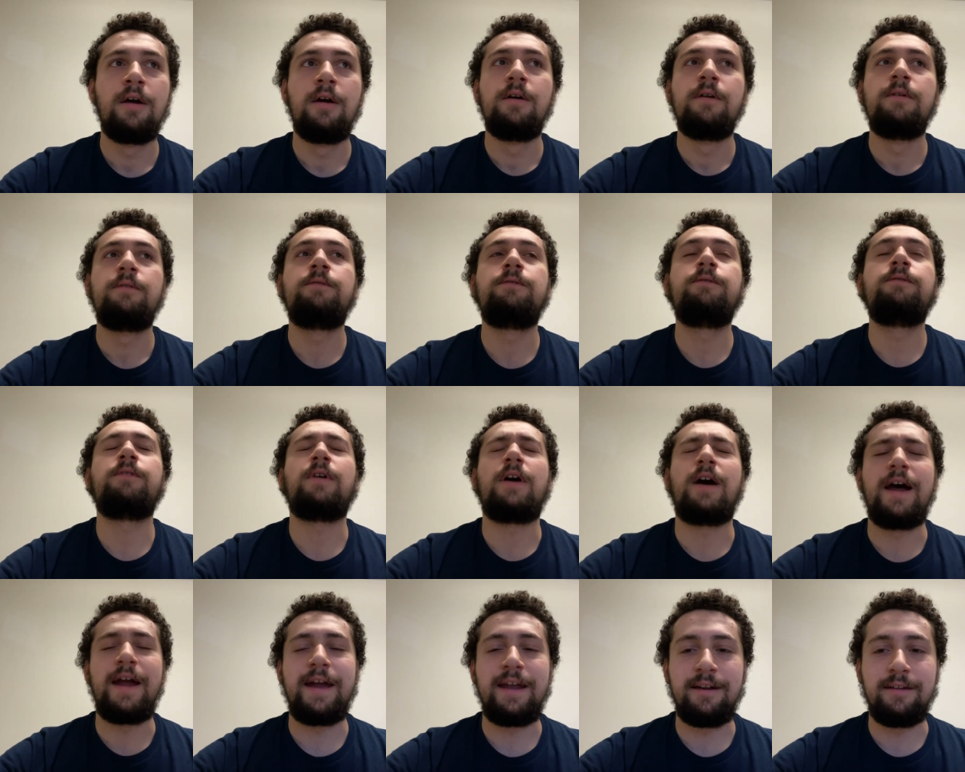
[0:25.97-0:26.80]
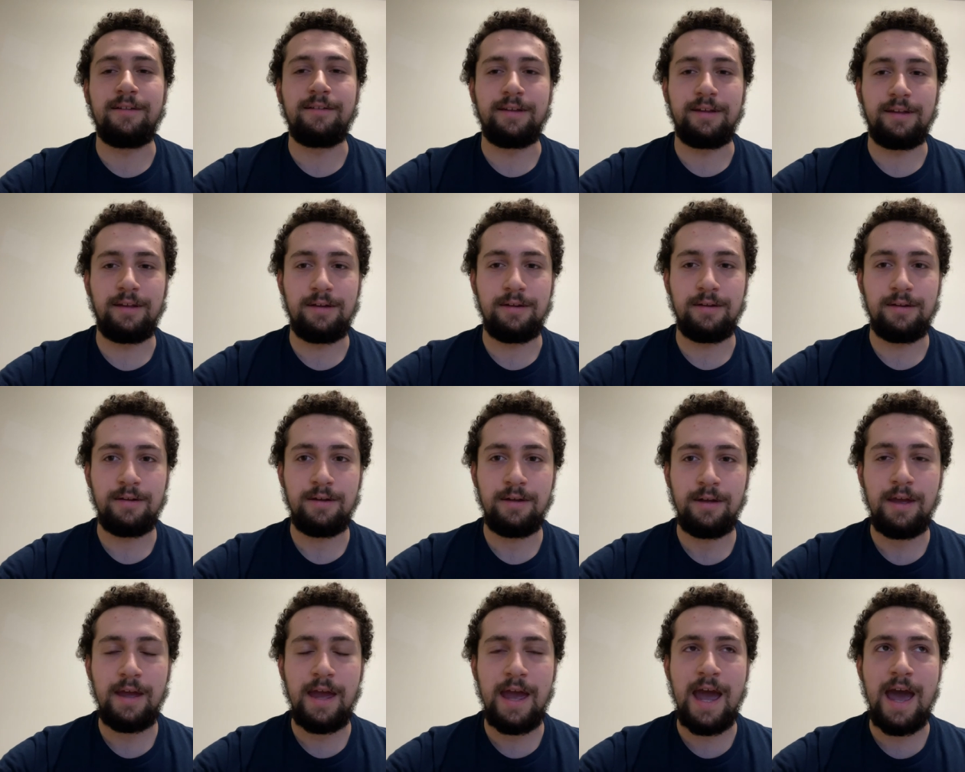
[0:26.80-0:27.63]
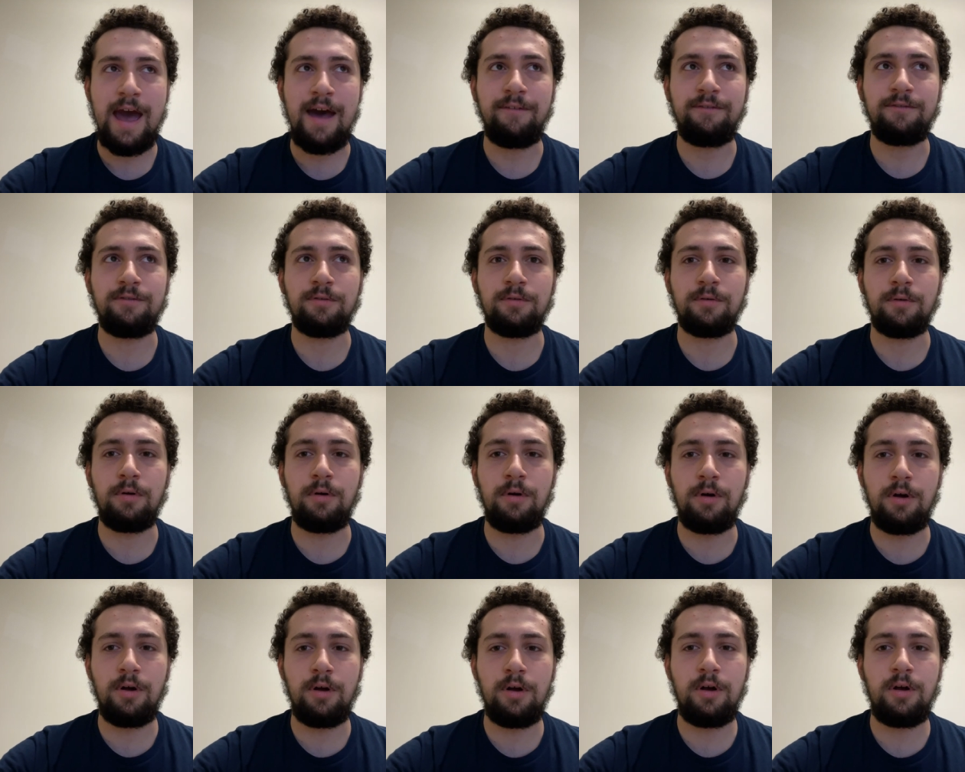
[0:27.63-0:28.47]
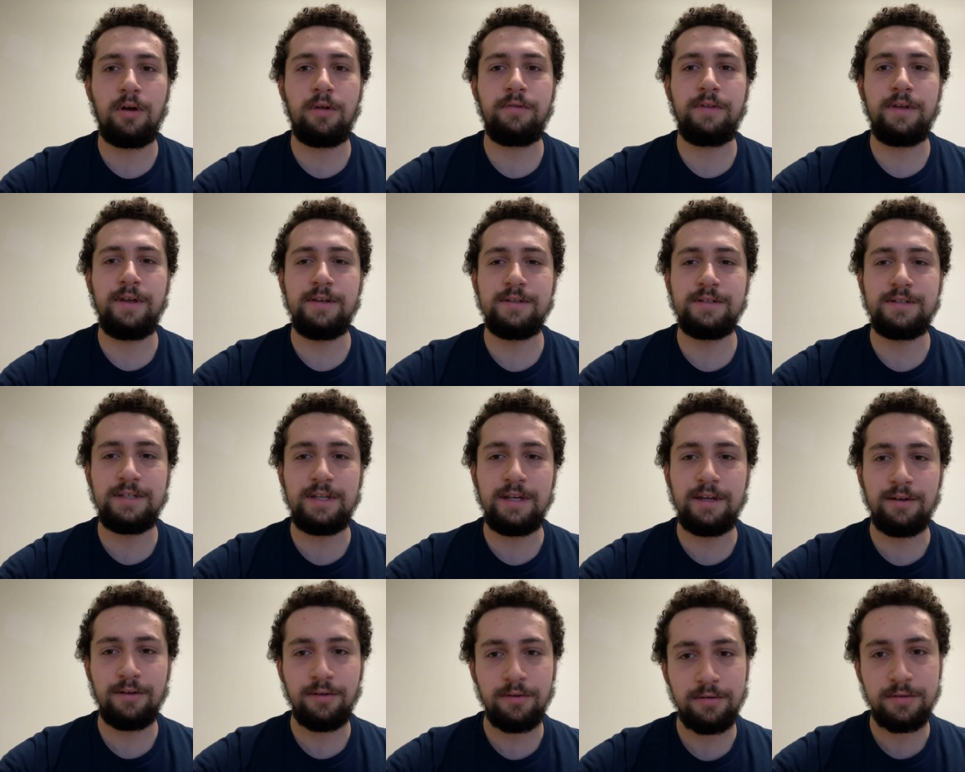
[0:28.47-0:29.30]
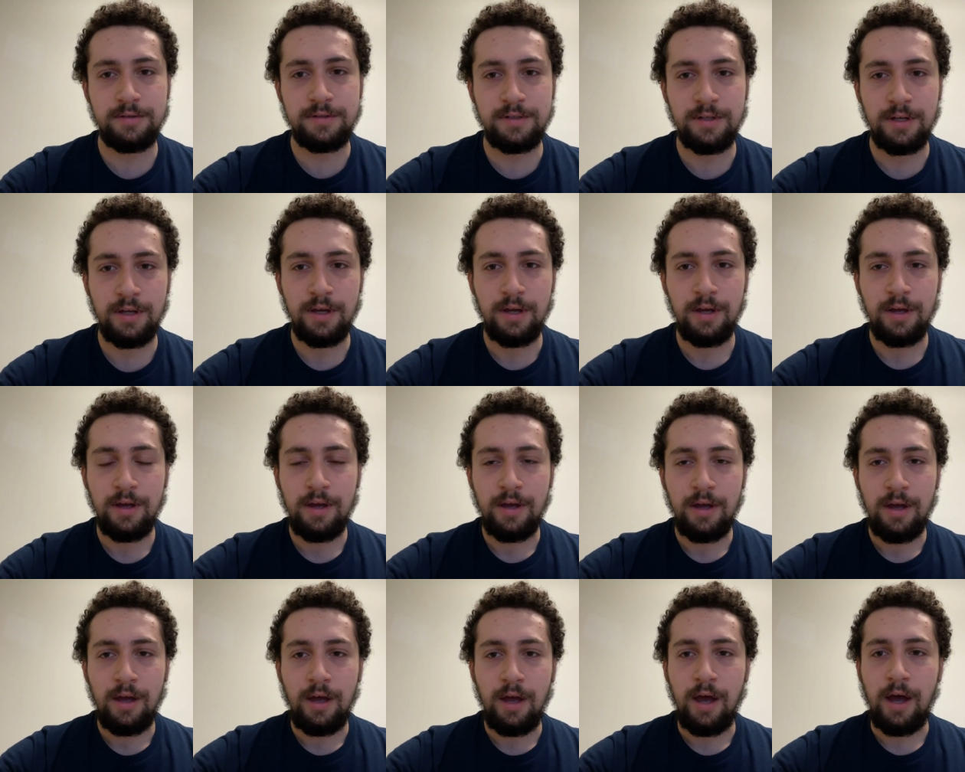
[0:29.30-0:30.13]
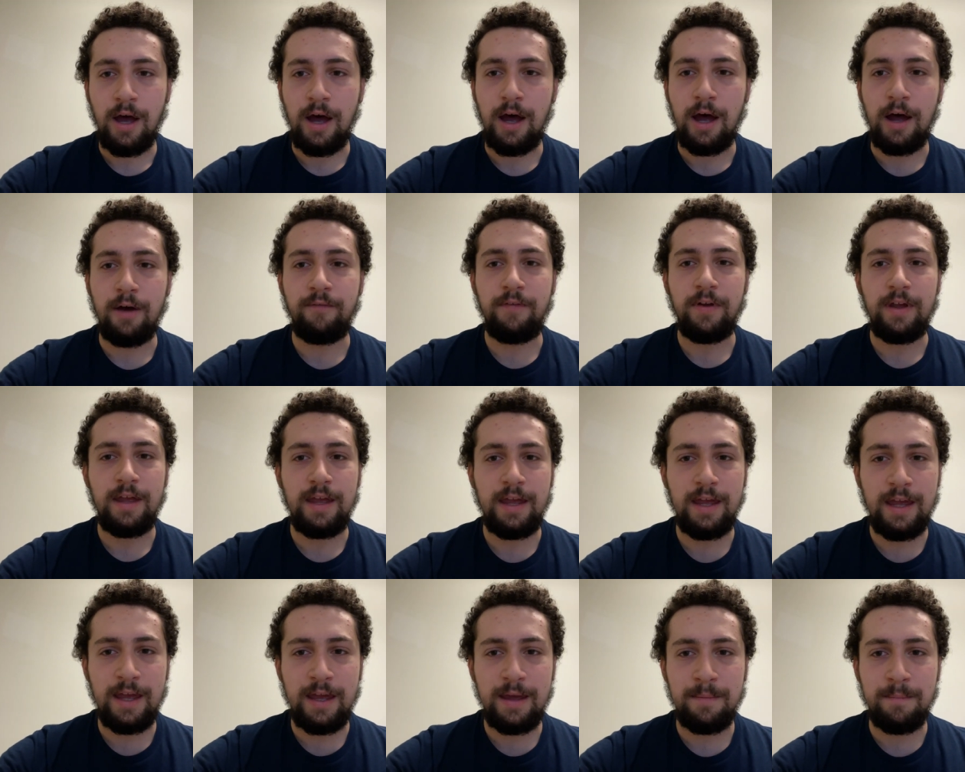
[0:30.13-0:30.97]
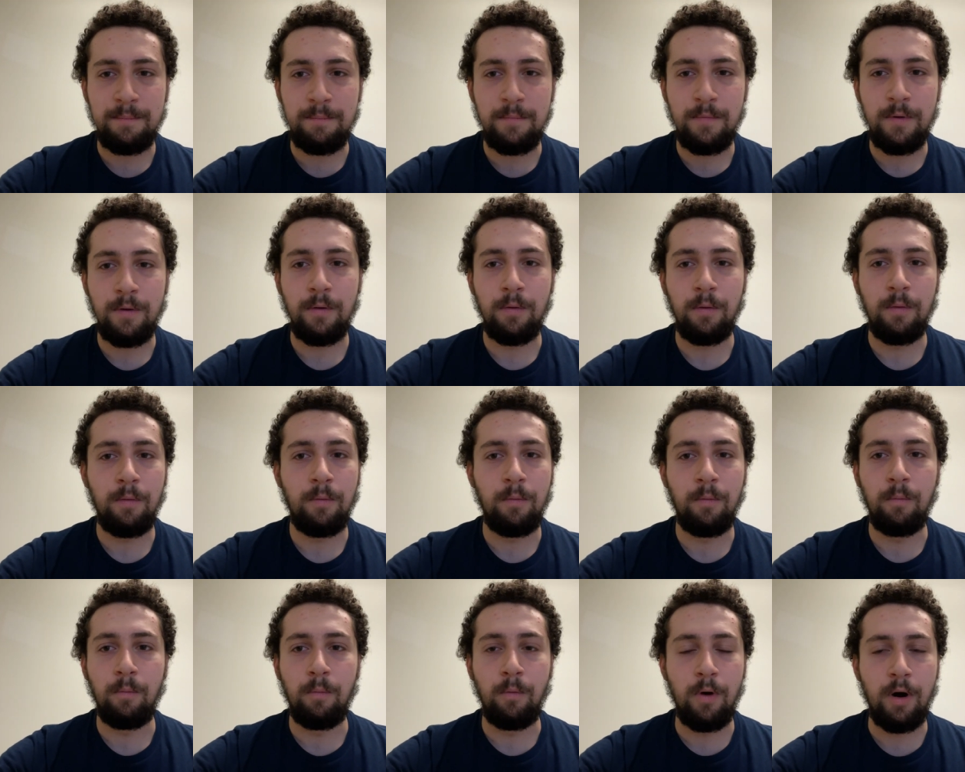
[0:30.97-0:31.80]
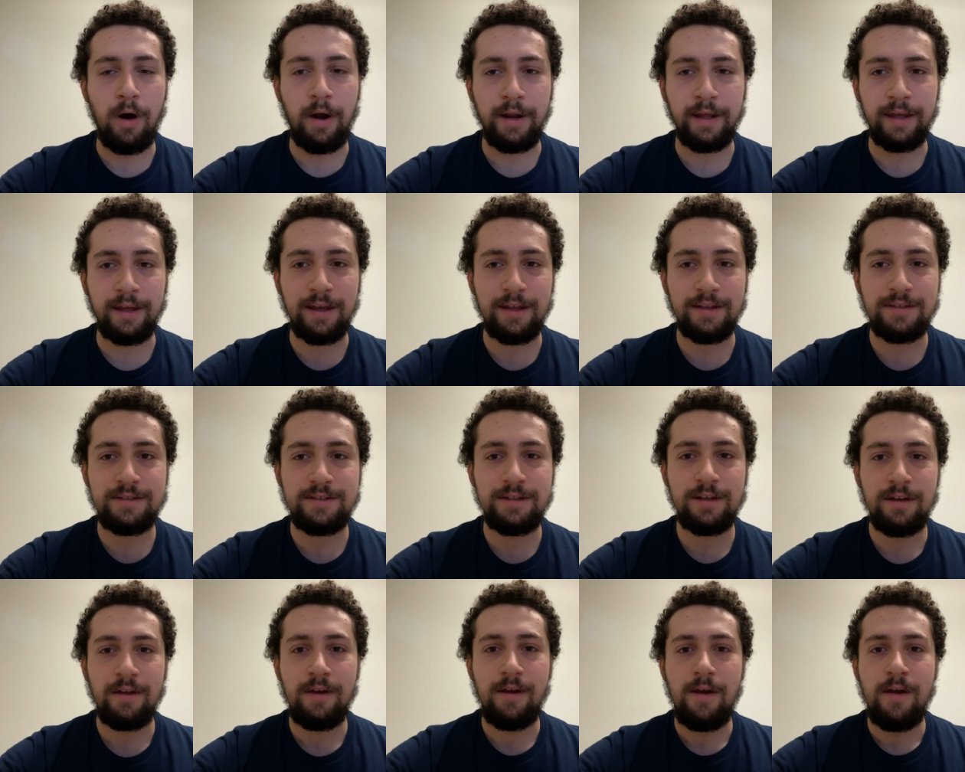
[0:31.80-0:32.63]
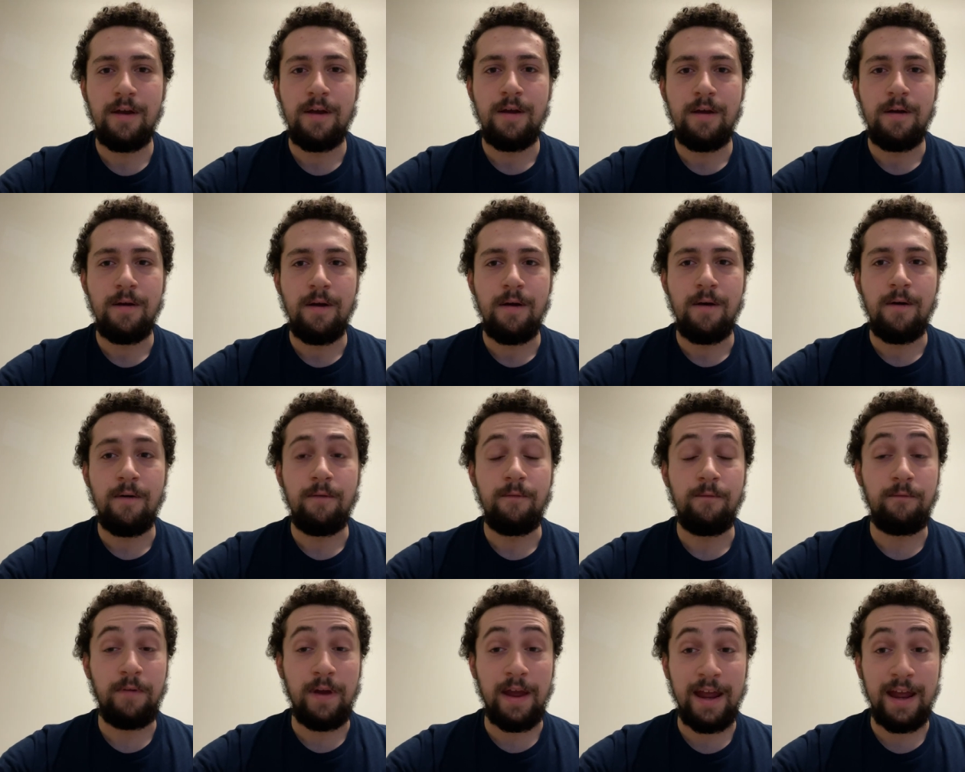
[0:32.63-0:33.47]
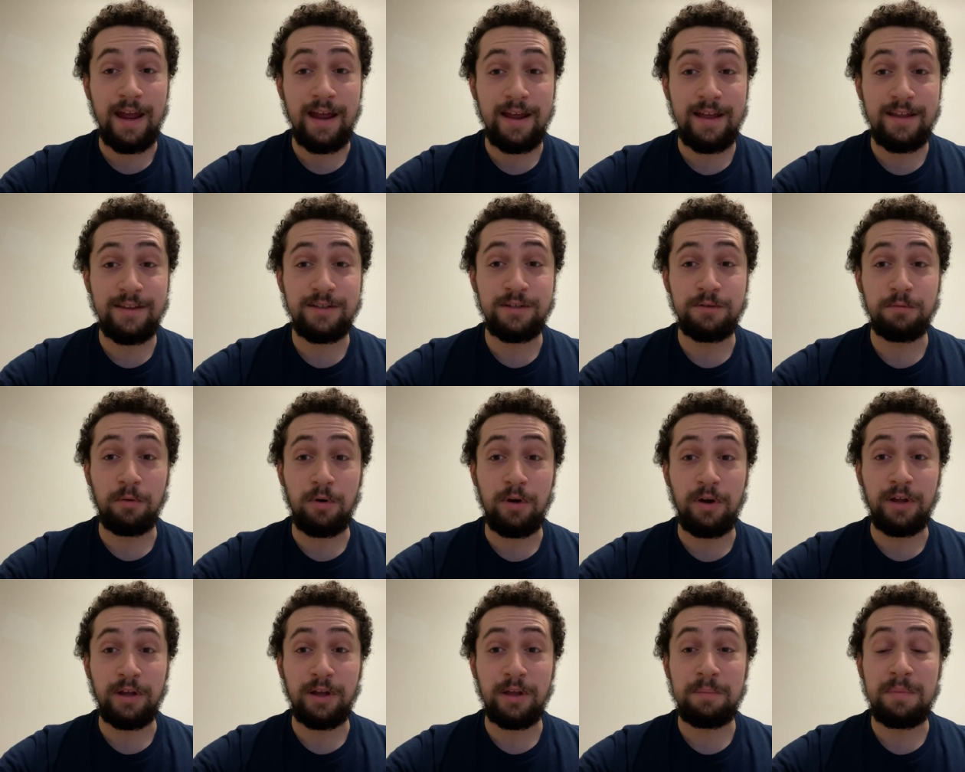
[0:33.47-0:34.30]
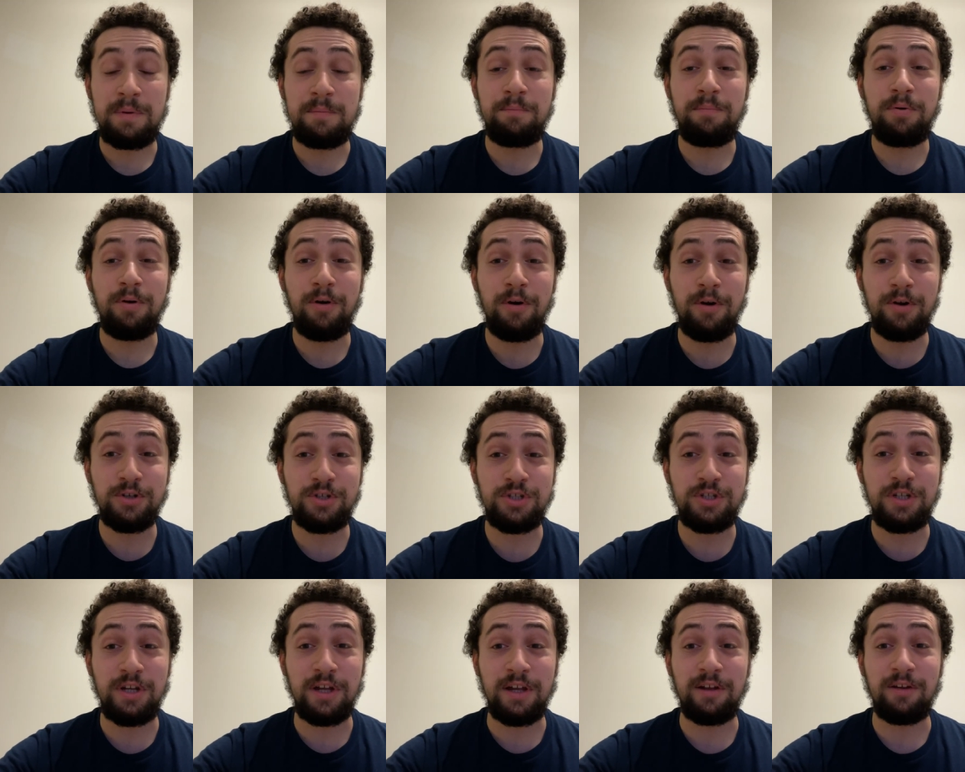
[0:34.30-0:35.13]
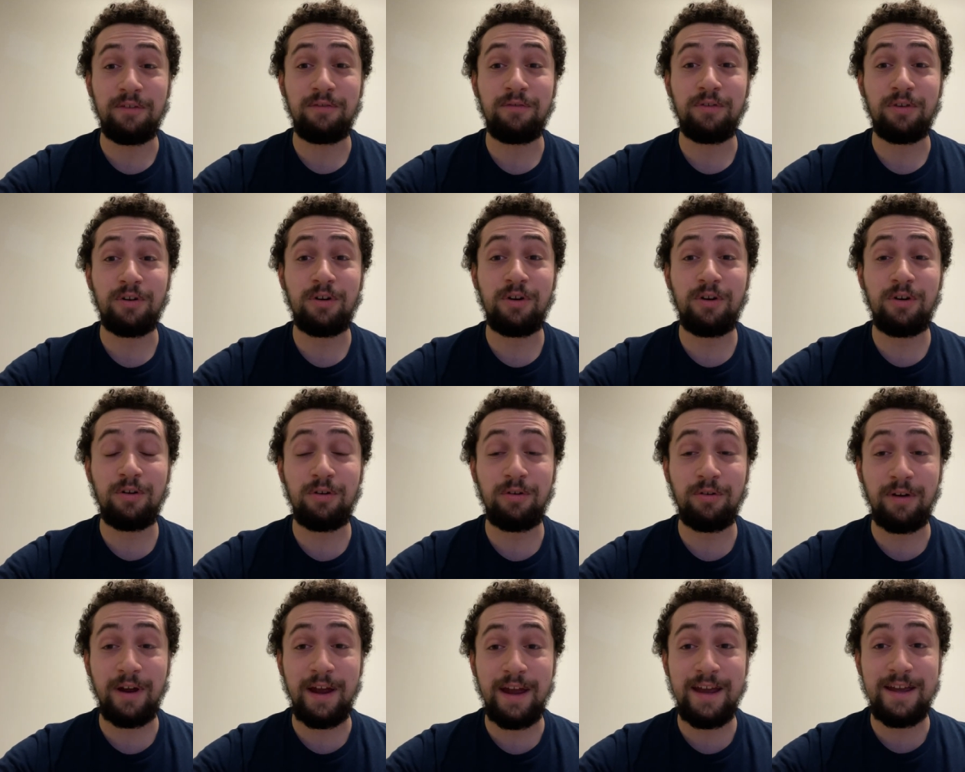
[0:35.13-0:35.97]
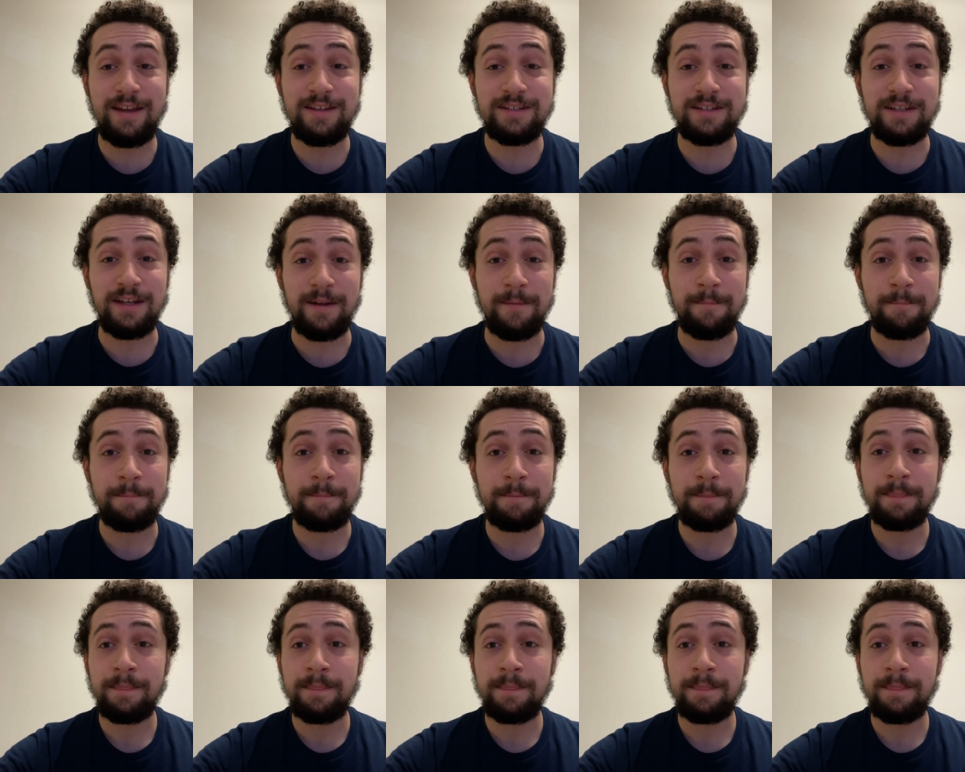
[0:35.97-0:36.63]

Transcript: finally, after all these years, of him wanting it, fans wanting him and pushing crazy.